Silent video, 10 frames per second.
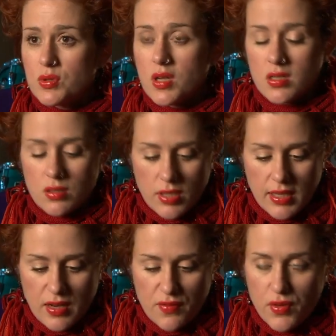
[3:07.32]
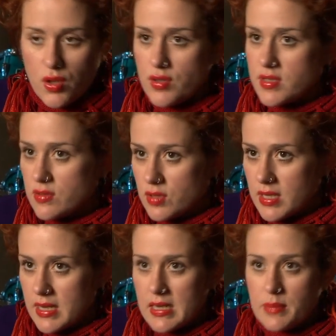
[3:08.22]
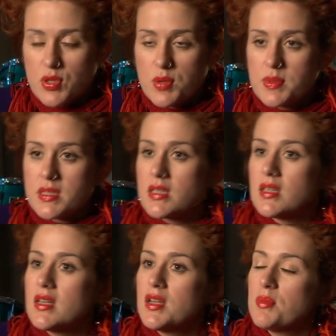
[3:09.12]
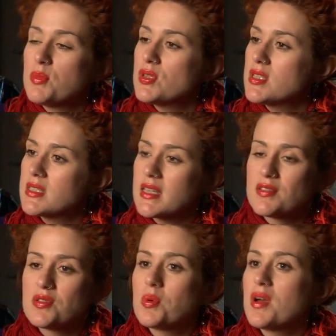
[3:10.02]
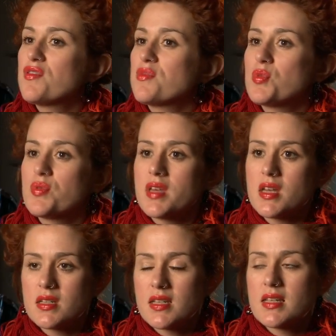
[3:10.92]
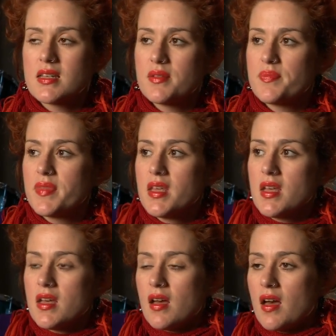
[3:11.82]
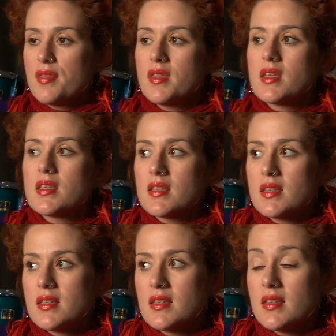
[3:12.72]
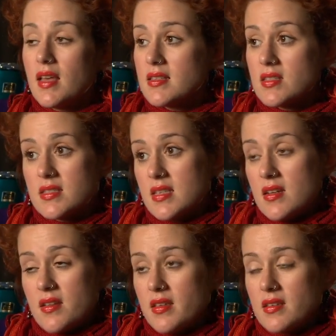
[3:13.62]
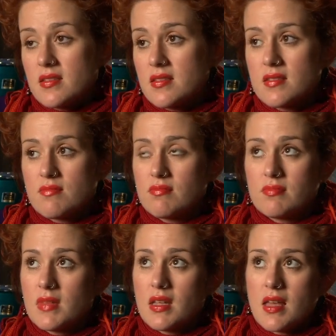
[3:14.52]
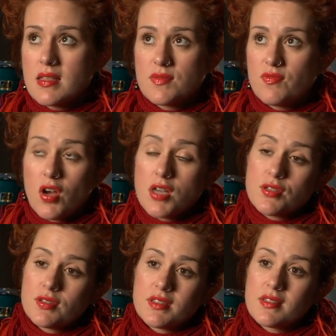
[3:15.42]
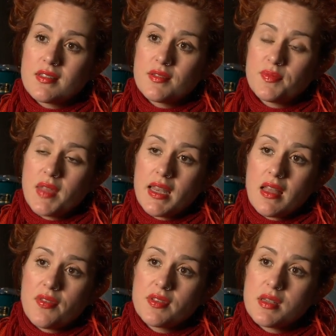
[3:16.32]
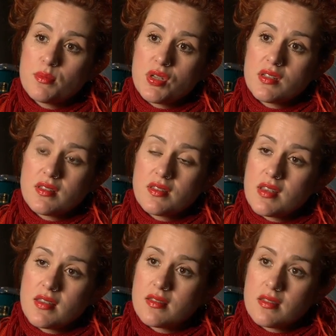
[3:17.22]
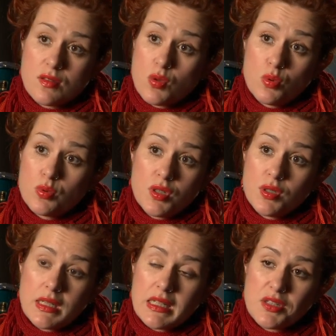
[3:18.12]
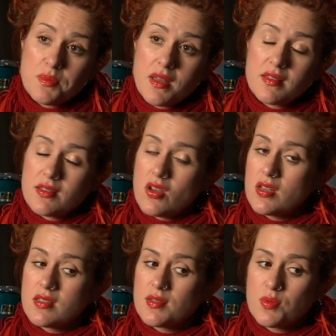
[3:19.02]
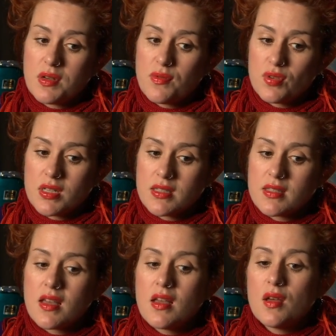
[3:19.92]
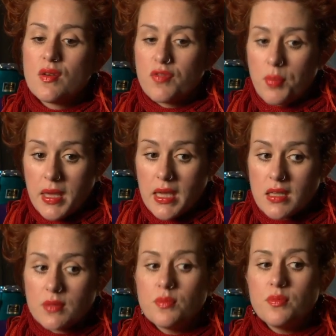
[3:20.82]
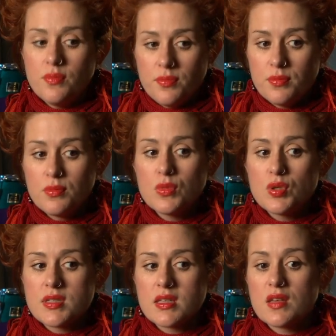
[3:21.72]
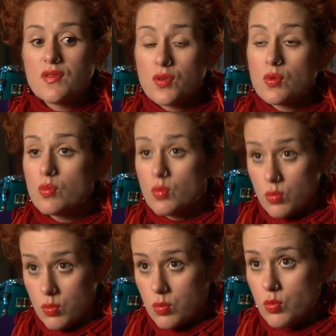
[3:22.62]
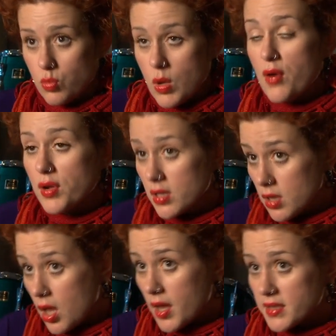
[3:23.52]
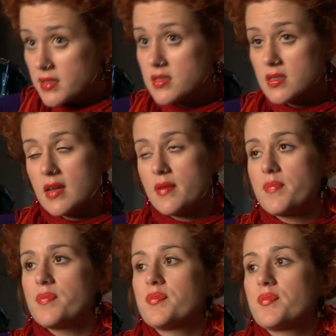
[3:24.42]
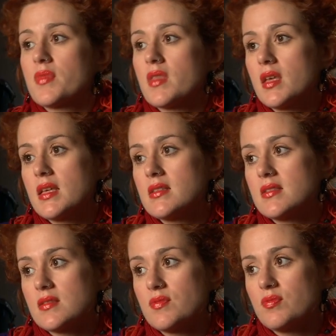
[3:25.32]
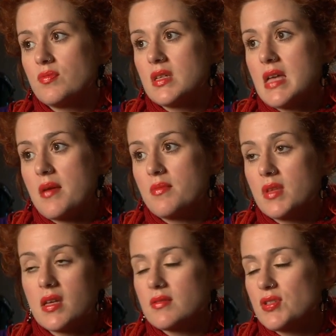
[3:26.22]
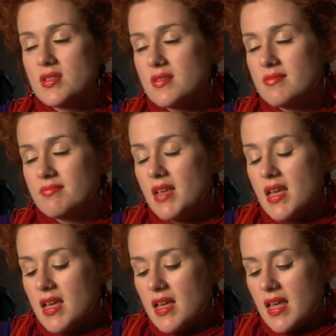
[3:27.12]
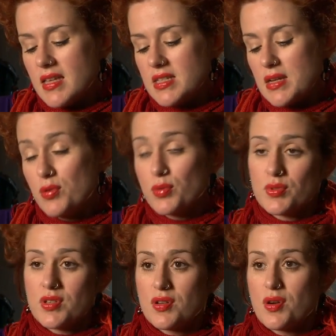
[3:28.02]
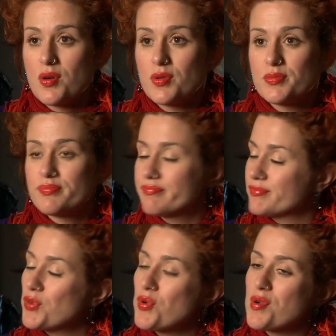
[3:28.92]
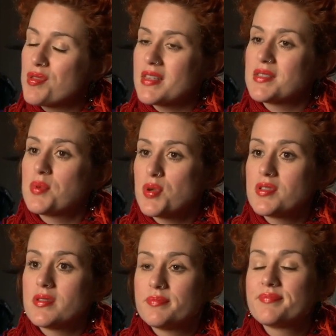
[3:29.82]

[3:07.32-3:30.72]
all kind of looking at our phones and looking at our laptops, and music takes you away from all that. And I think, as I said, I think it's as vital as any other subject at school, you know, English, math, science, whatever it is. For me, music, if you are inclined, is just integral to your whole growth as a person.